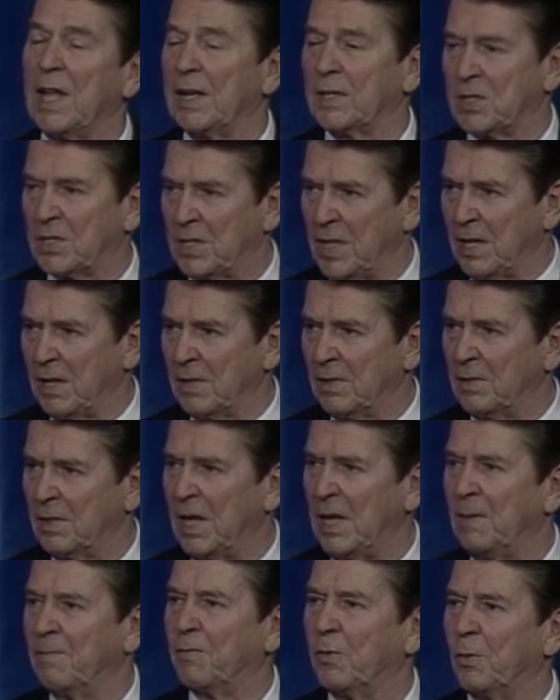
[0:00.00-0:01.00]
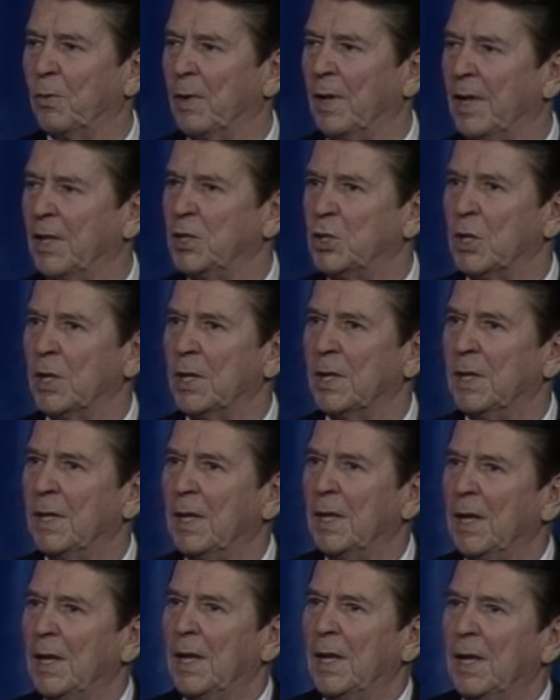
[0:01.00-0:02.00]
that's their name for religion,
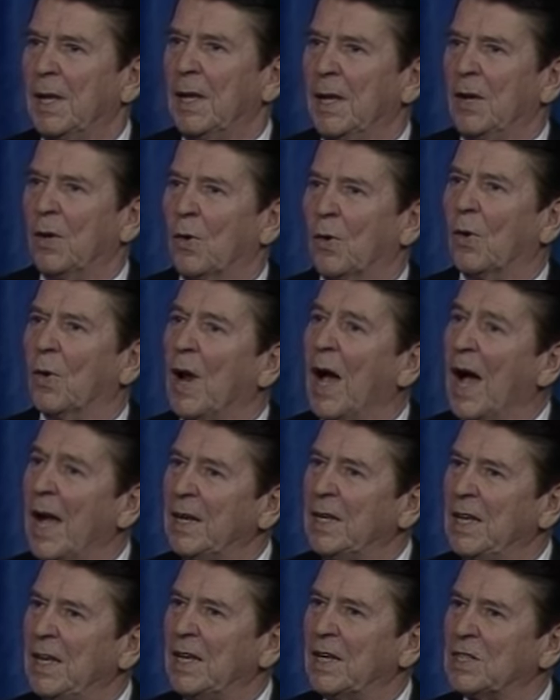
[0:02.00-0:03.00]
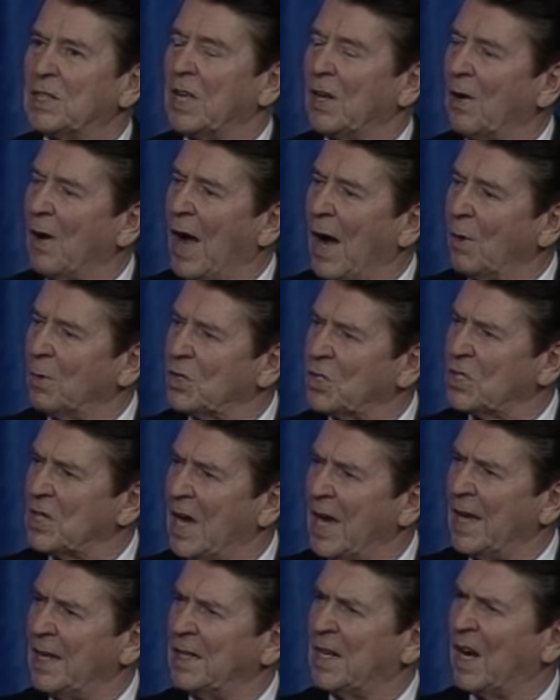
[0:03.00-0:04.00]
or ideas that are
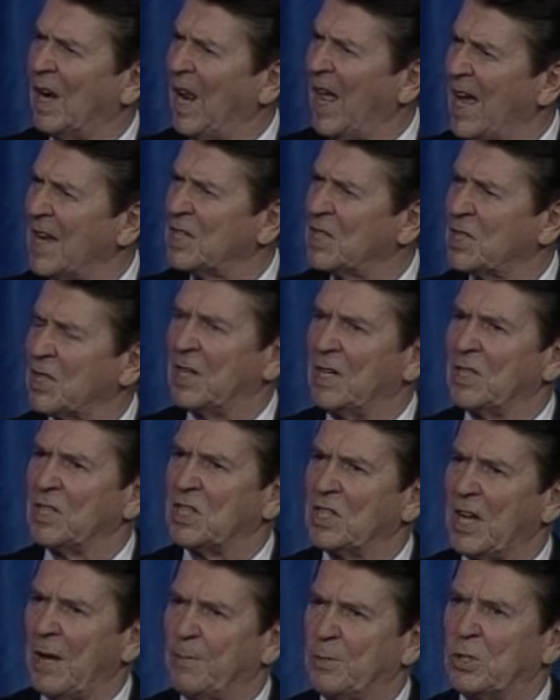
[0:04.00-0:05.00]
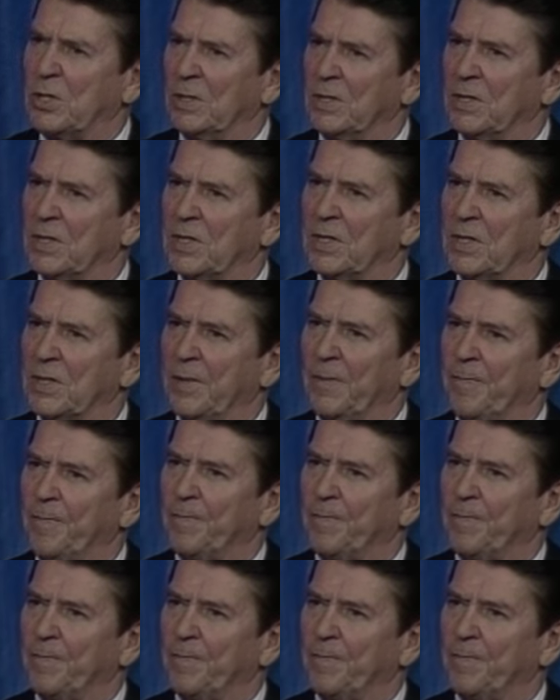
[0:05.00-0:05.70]
outside class conceptions.